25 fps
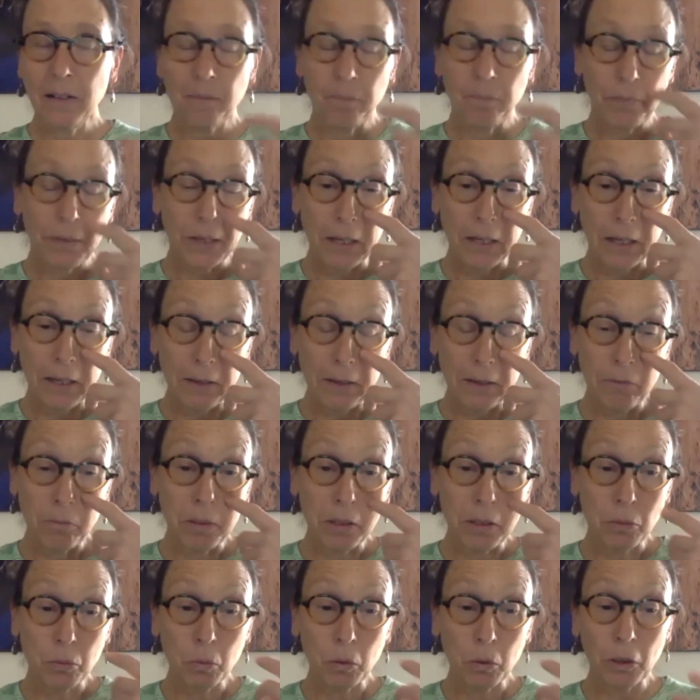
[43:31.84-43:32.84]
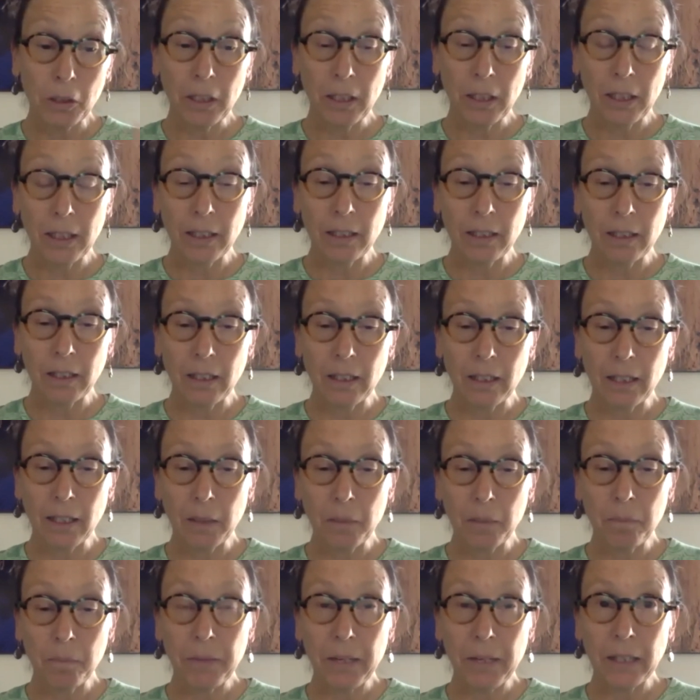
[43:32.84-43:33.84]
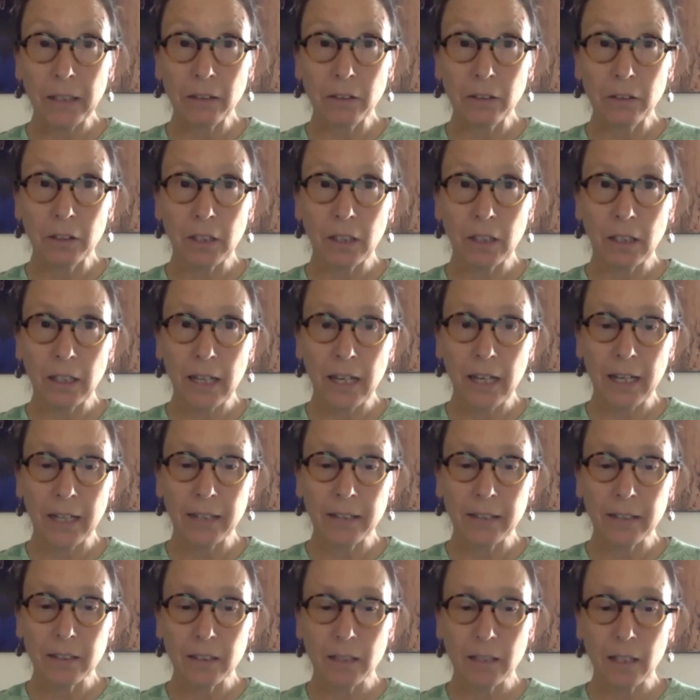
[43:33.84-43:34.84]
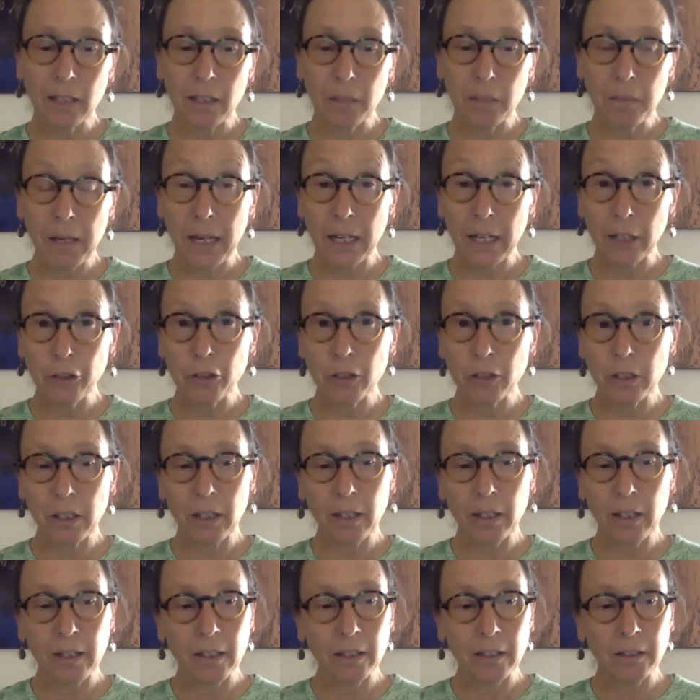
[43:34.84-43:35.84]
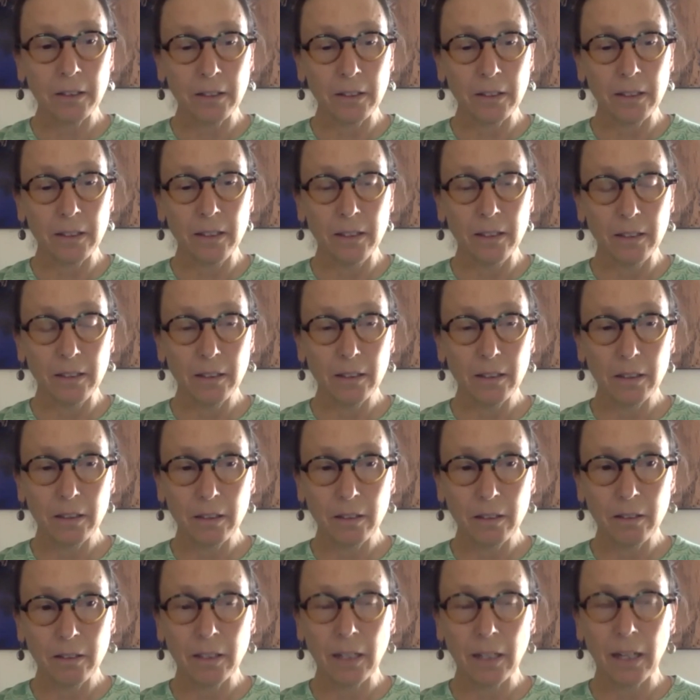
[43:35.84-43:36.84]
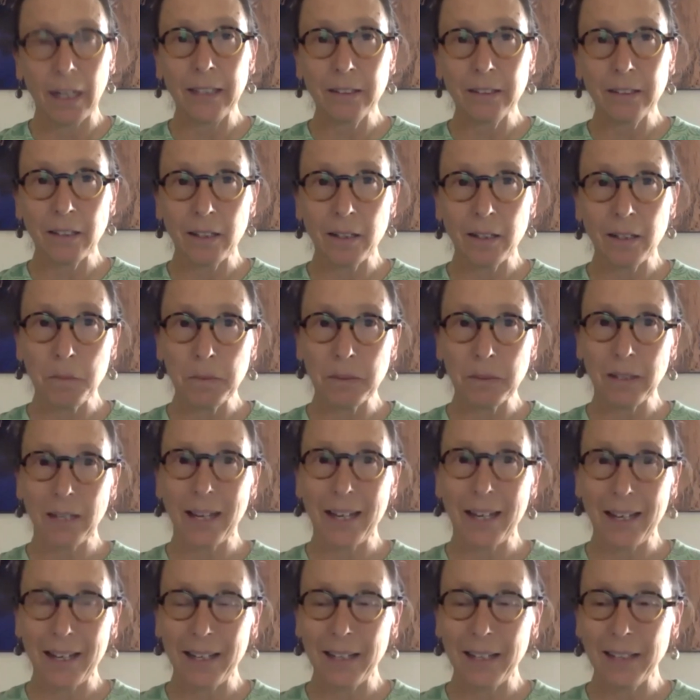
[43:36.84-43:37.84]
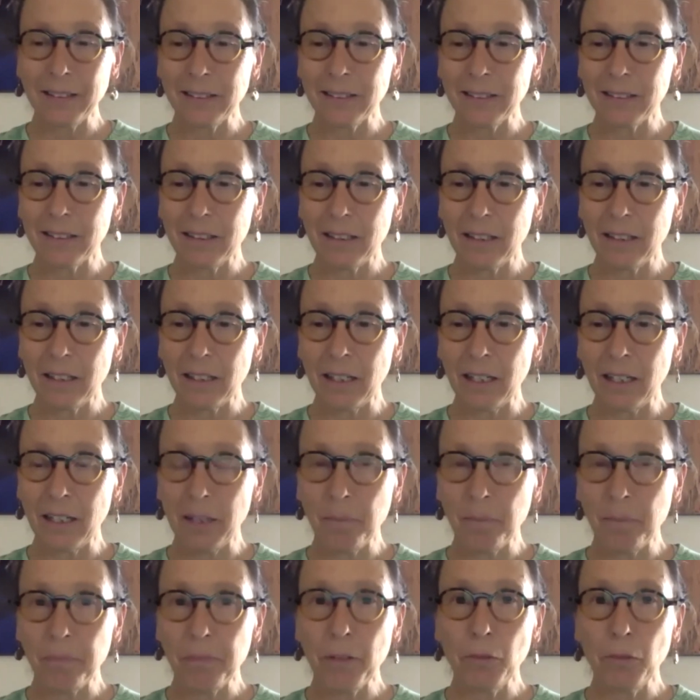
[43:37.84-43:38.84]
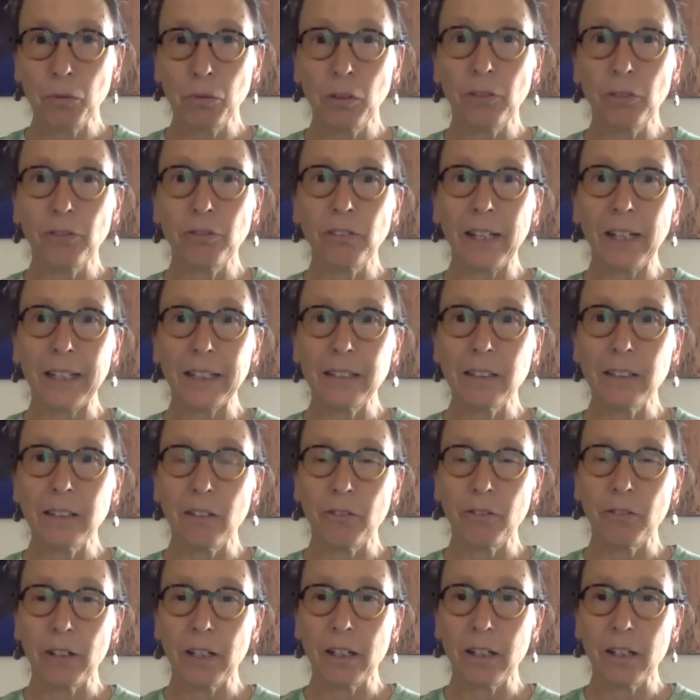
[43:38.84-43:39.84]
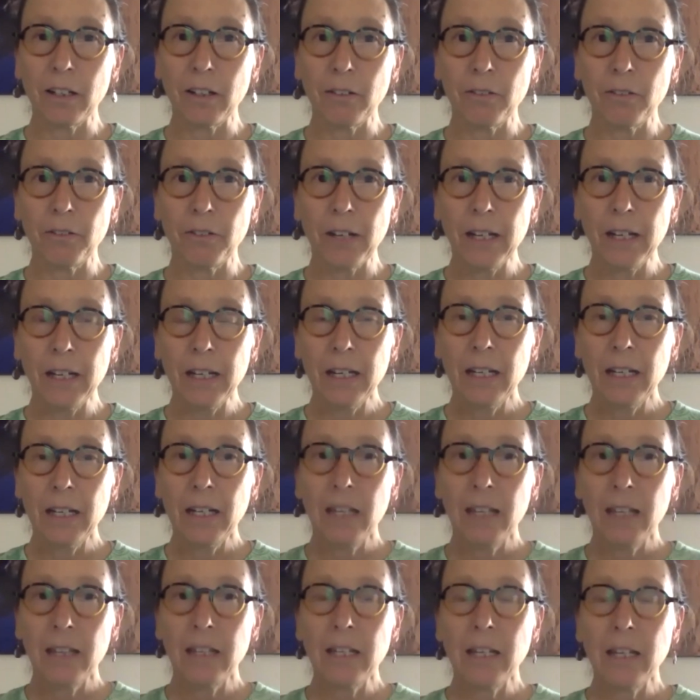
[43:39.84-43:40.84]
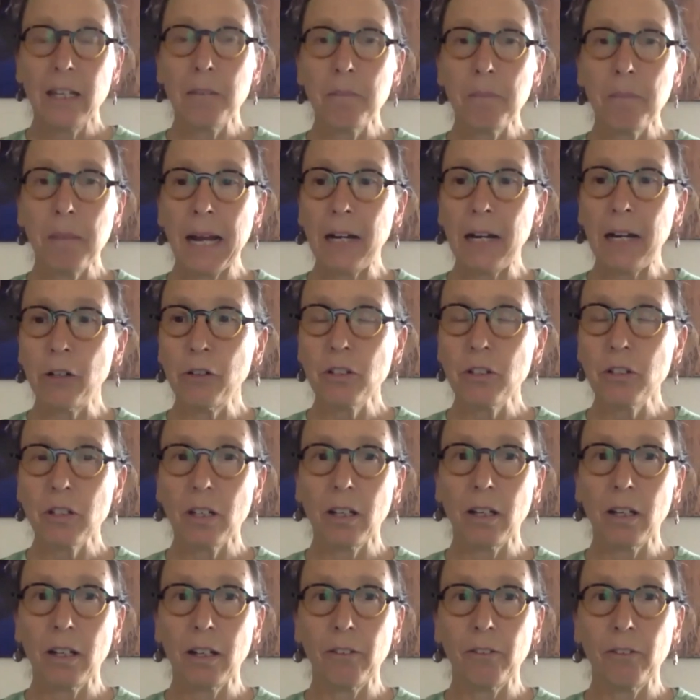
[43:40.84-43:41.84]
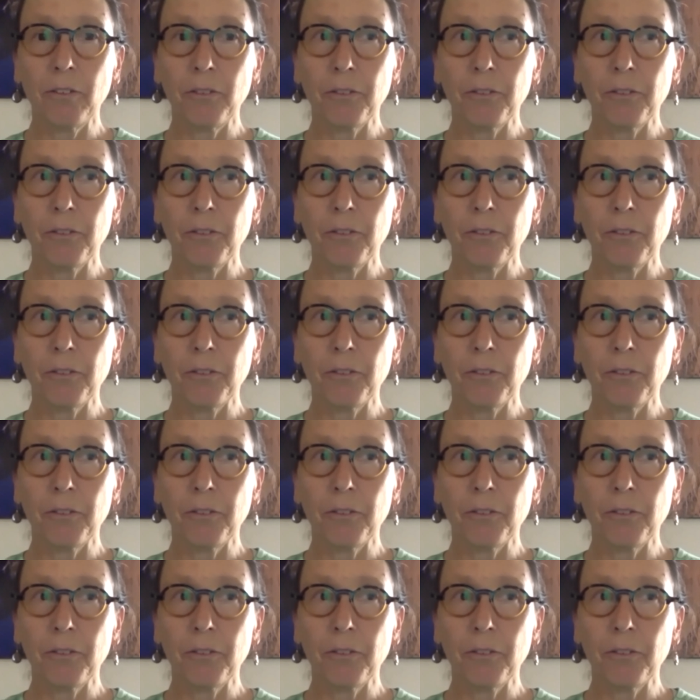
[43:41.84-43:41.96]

I've been working and looking at actually the diatoms as reflective of the amount of